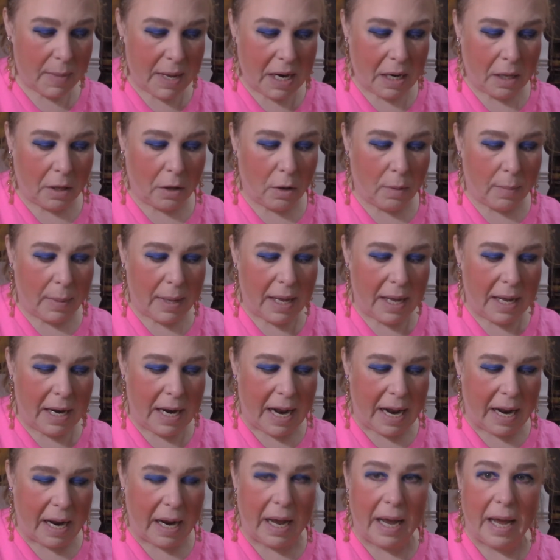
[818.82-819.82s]
a little bit,
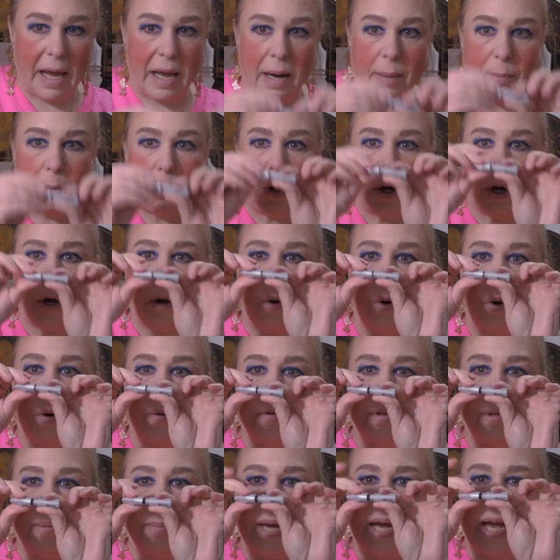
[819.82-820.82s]
and, and I'm going to go over them.